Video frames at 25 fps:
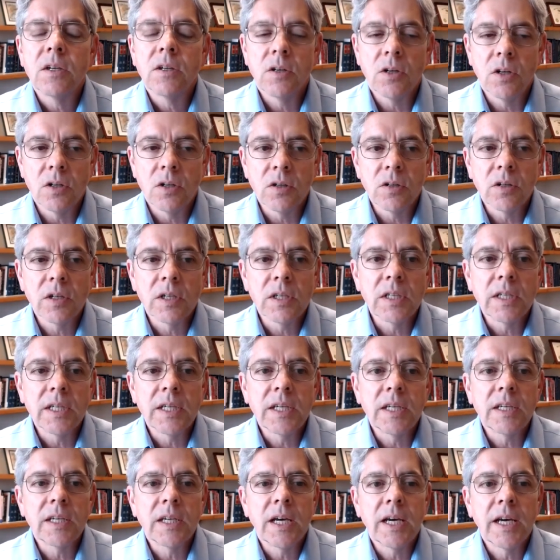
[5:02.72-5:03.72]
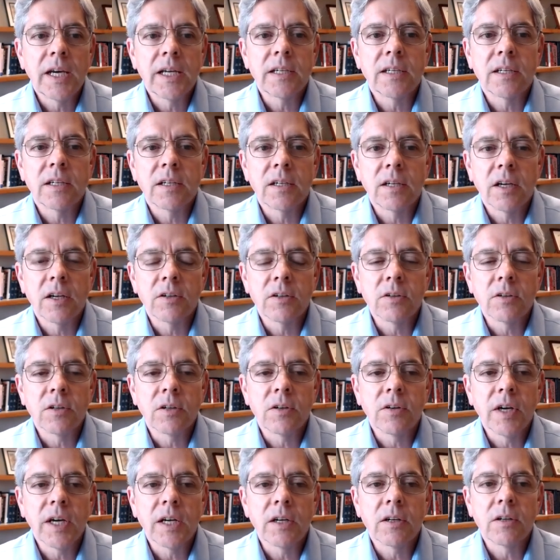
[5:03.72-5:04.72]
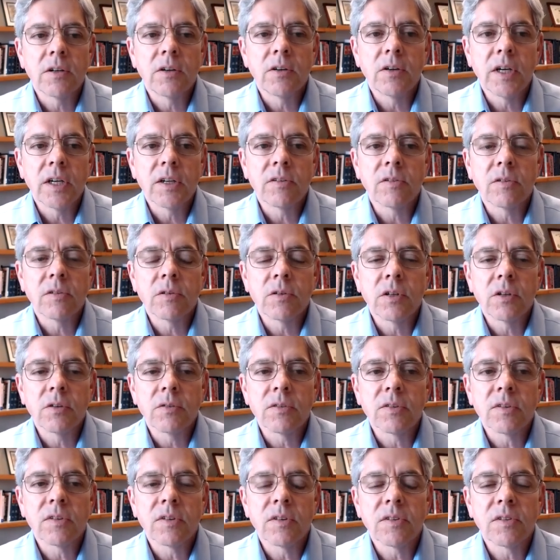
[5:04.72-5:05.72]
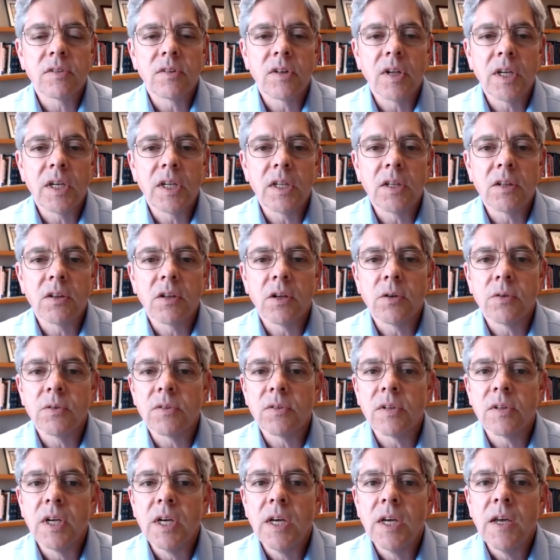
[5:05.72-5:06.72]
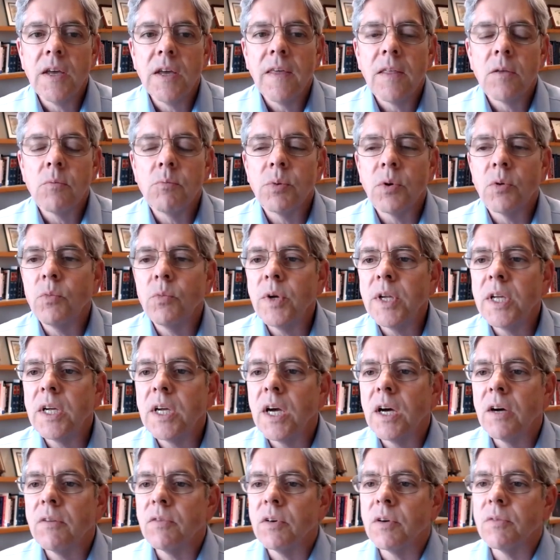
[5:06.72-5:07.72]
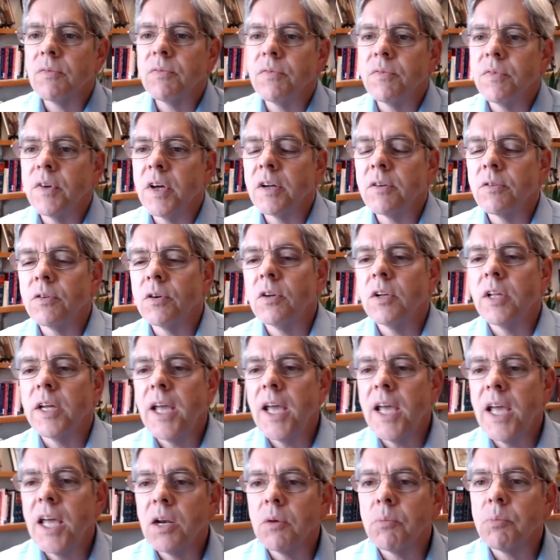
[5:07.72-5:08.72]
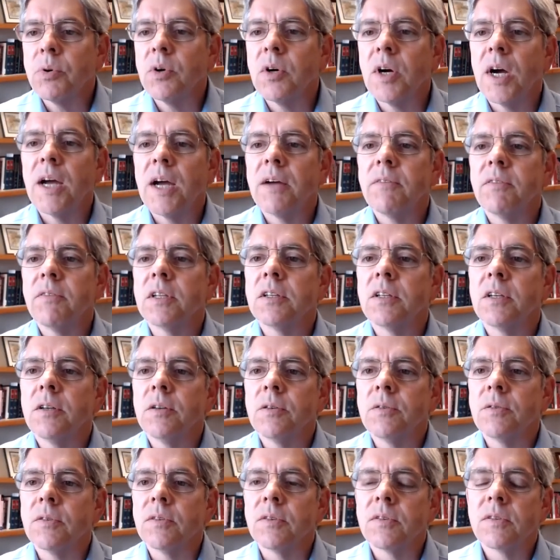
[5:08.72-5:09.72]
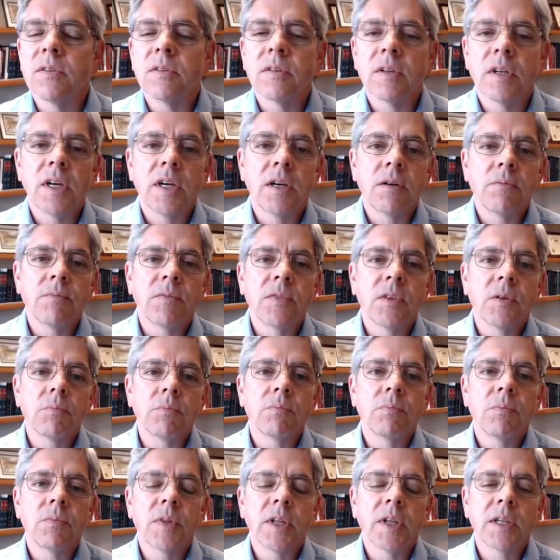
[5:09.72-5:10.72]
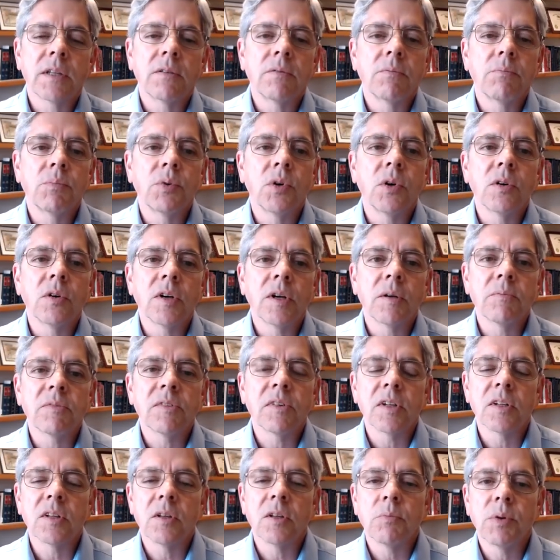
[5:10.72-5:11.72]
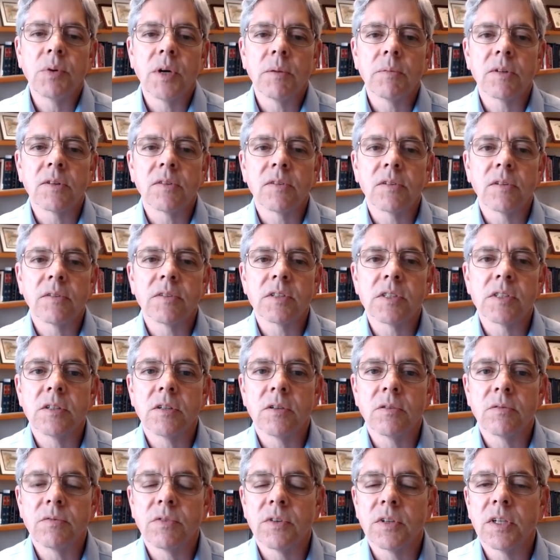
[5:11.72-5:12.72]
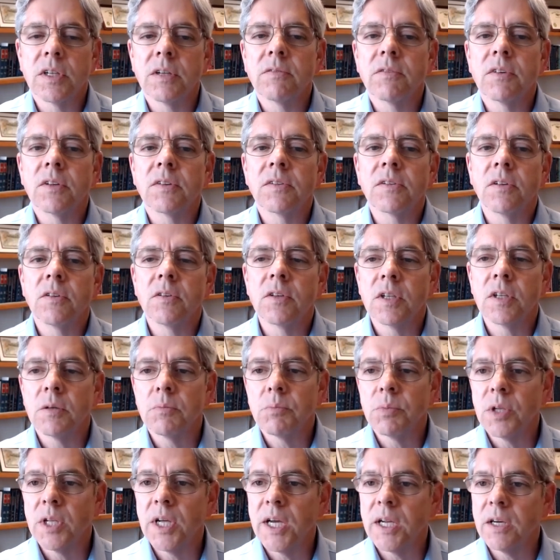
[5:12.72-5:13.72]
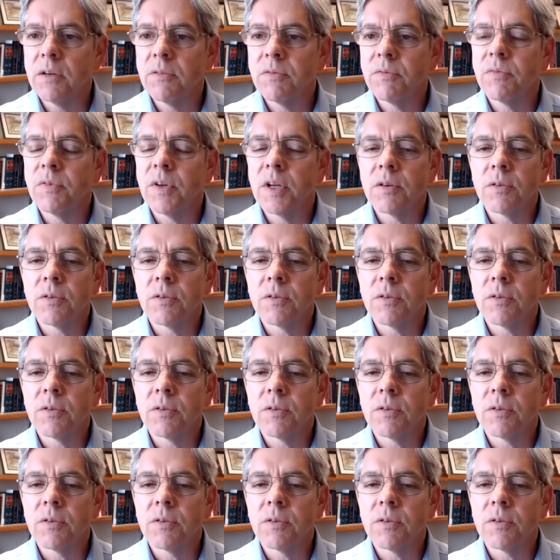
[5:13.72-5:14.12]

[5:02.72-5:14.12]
Currently not undergrad or graduate loans, just JD loans. But we cover federal and private loans. Like programs like the Public Service Loan Forgiveness only apply to